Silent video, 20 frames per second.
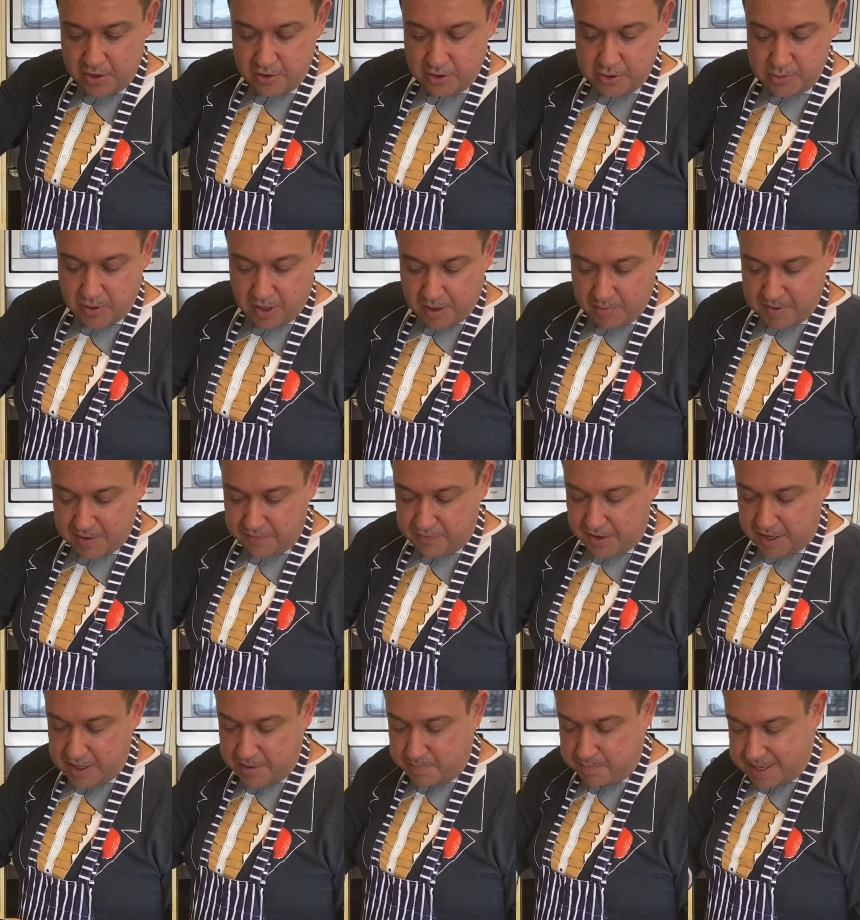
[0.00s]
as well. I'm going to
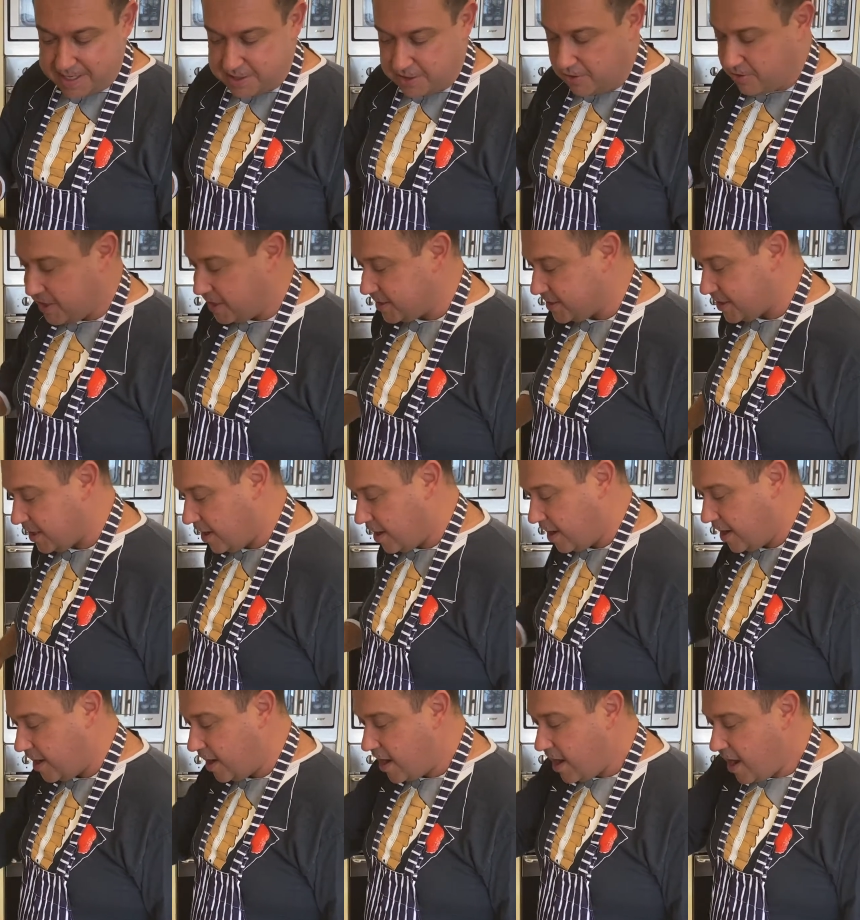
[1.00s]
find the best look
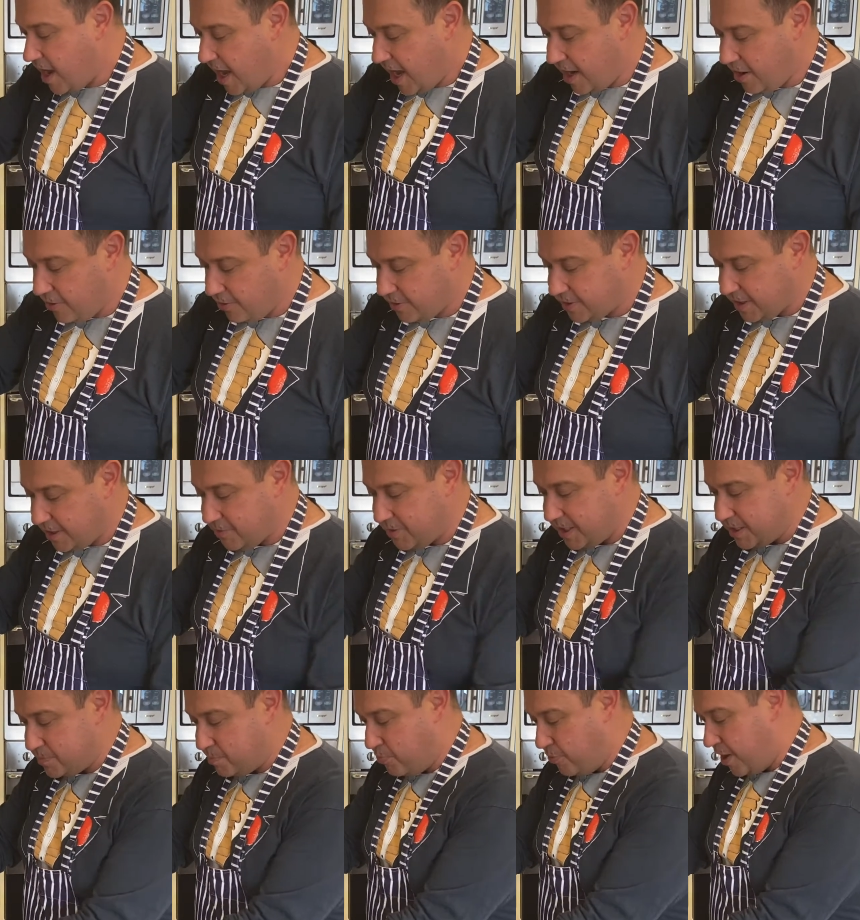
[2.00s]
inside. And also with
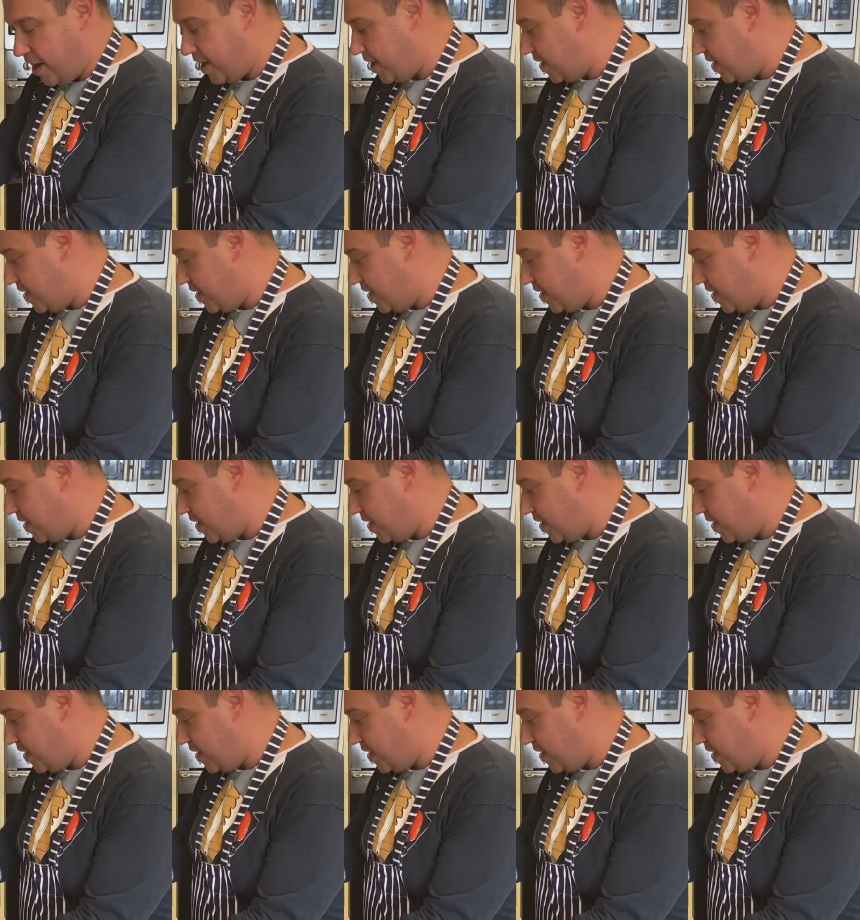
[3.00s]
this bread,